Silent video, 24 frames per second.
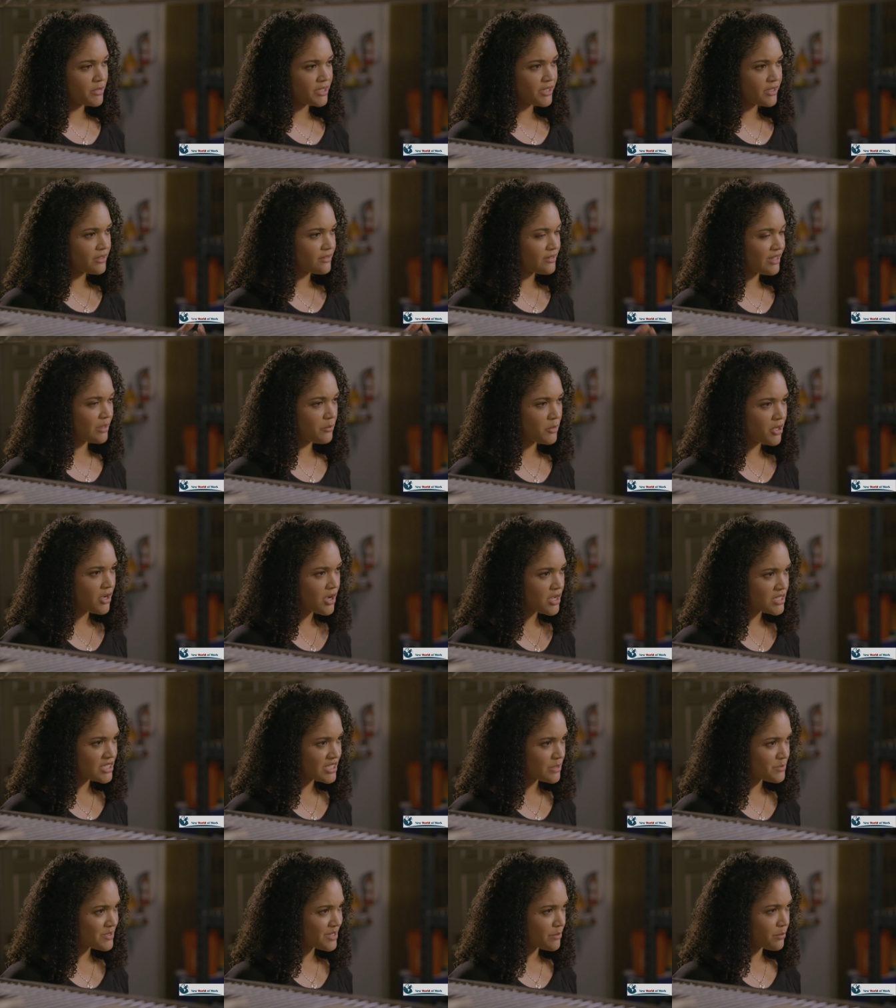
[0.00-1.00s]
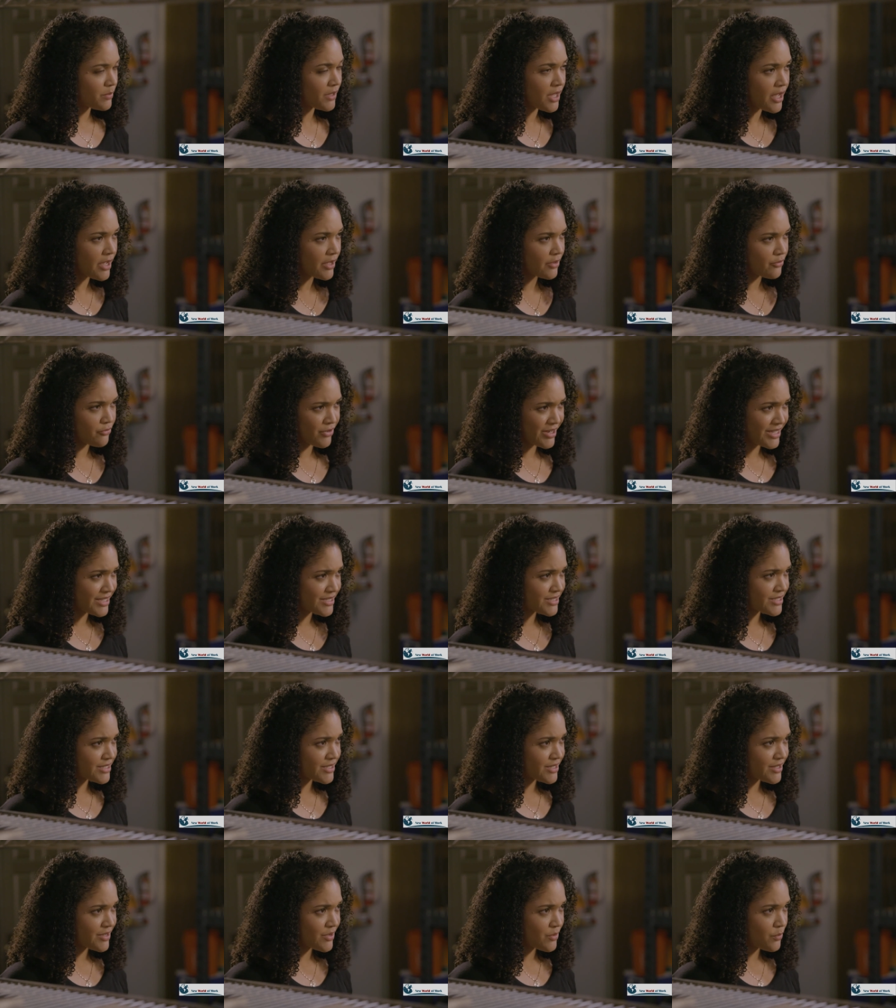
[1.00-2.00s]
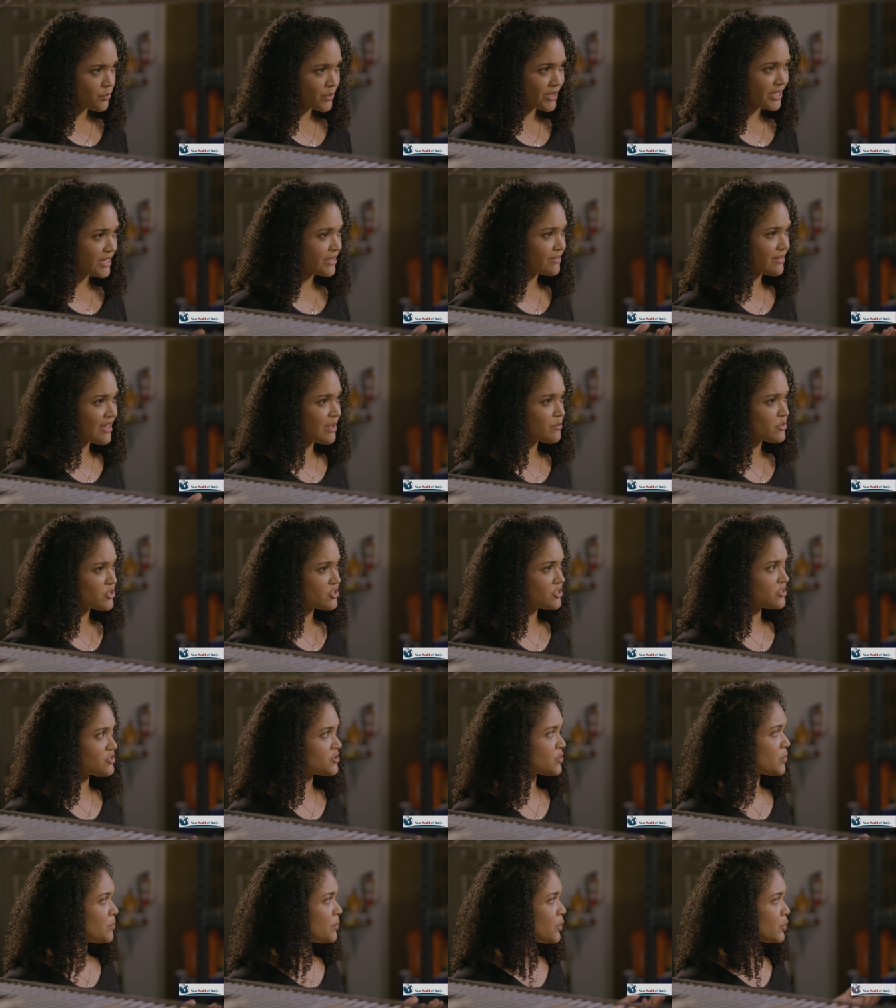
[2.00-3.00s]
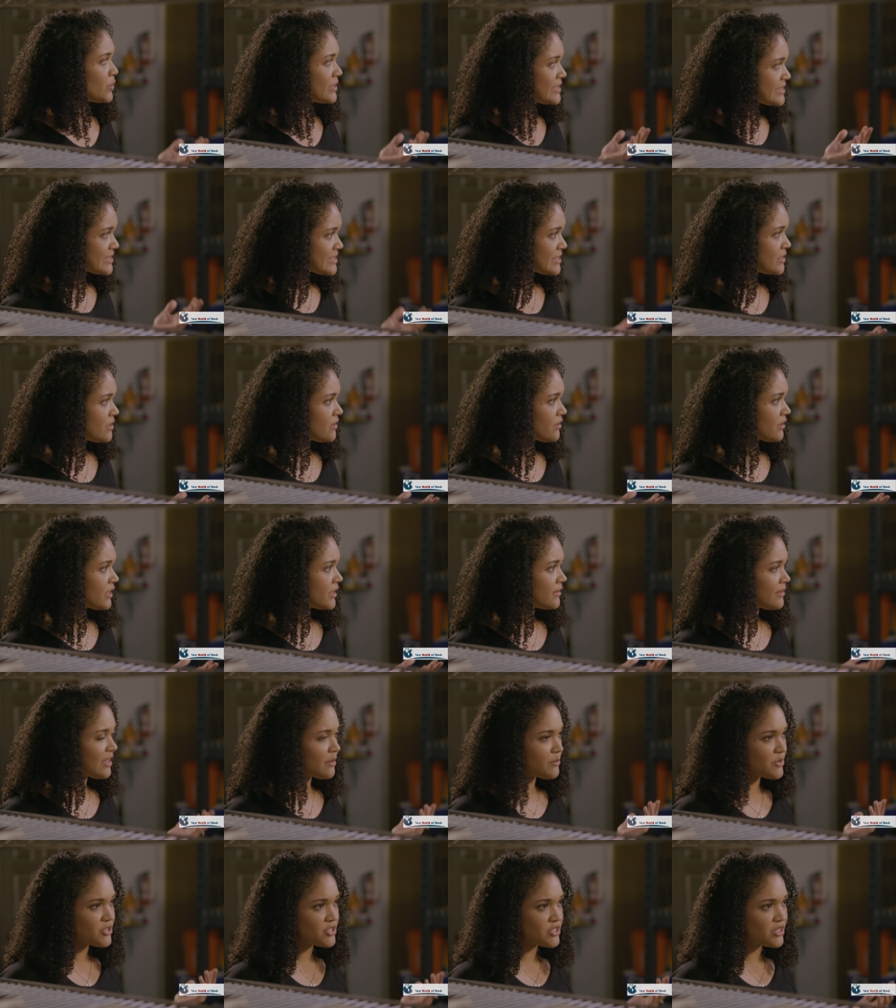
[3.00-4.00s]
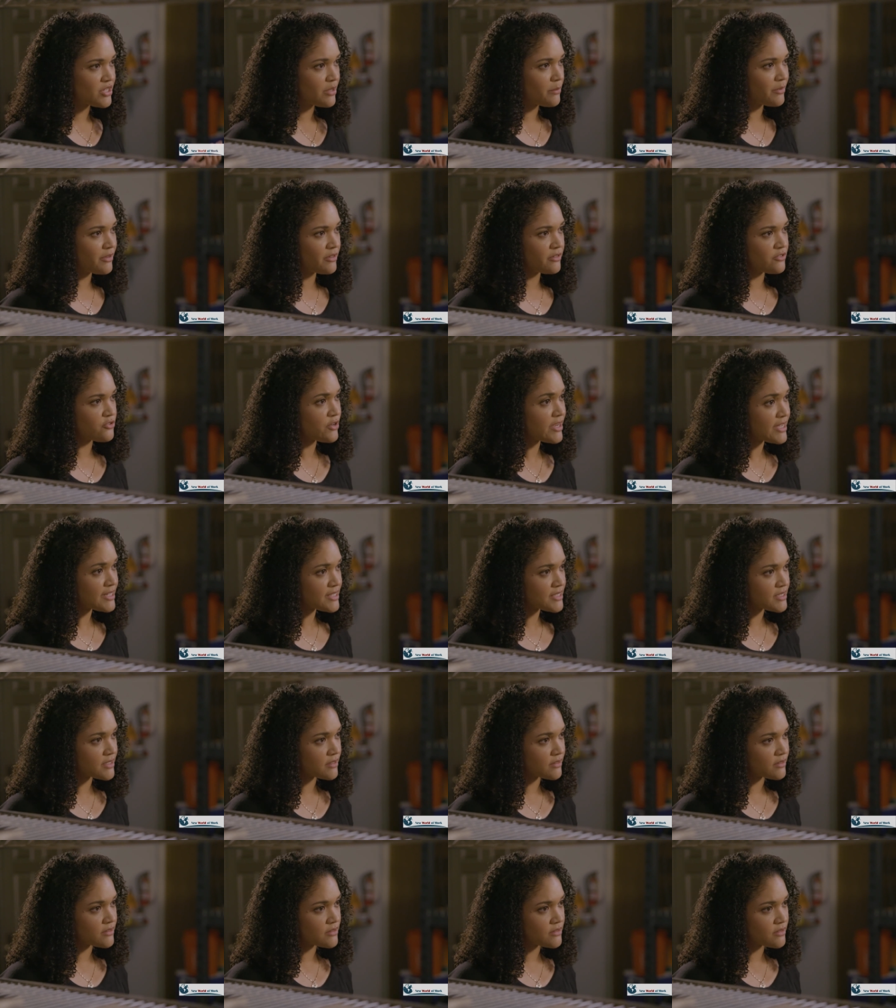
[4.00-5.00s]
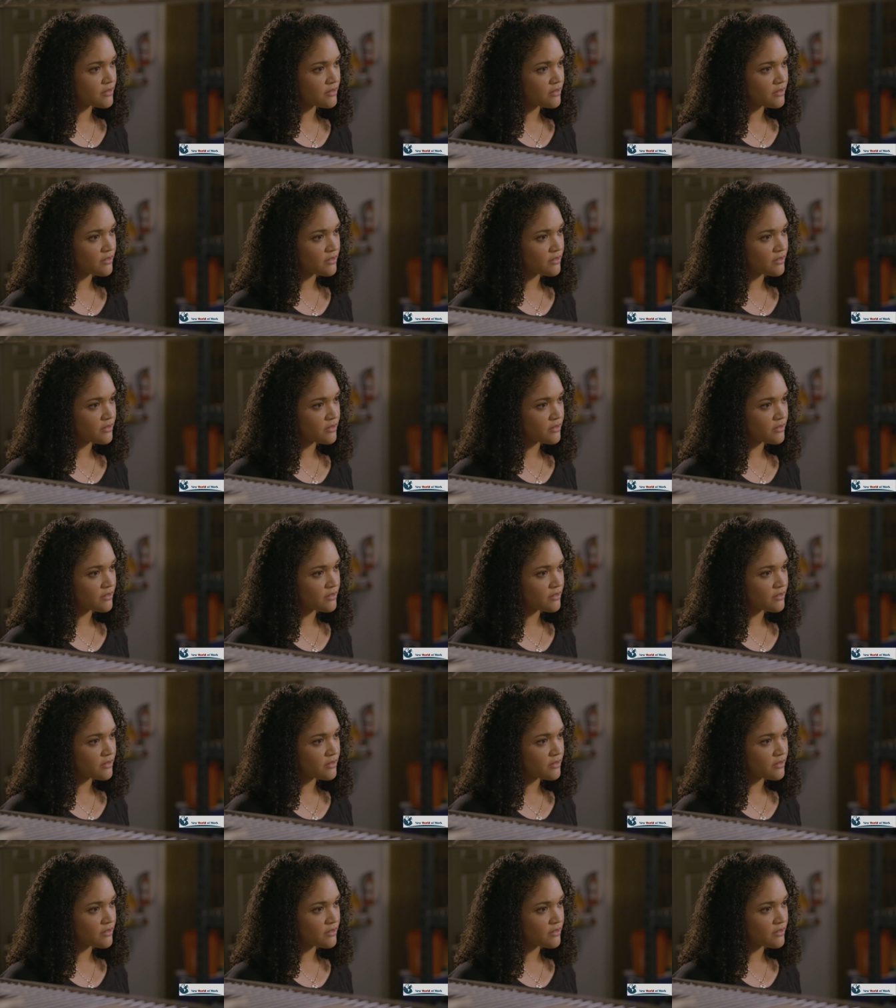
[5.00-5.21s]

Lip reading: But the same concepts apply, right? What can damage these components here can damage them in transit.